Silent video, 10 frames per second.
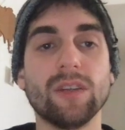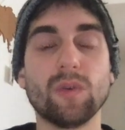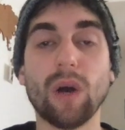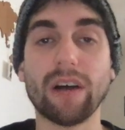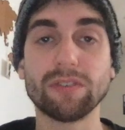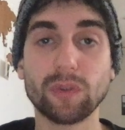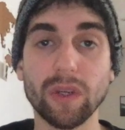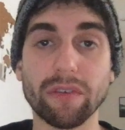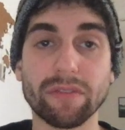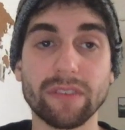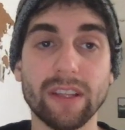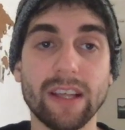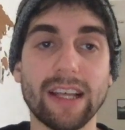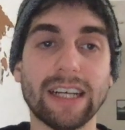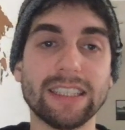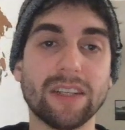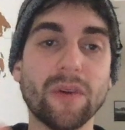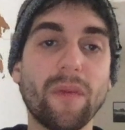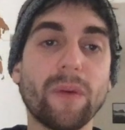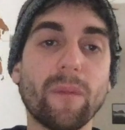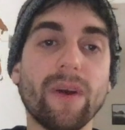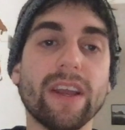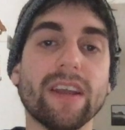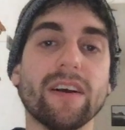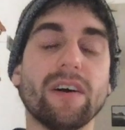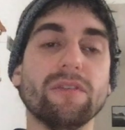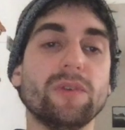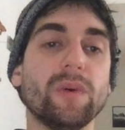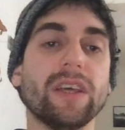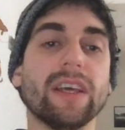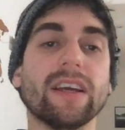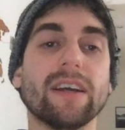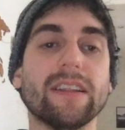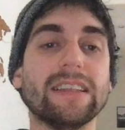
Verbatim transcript: to have Swift as another way of doing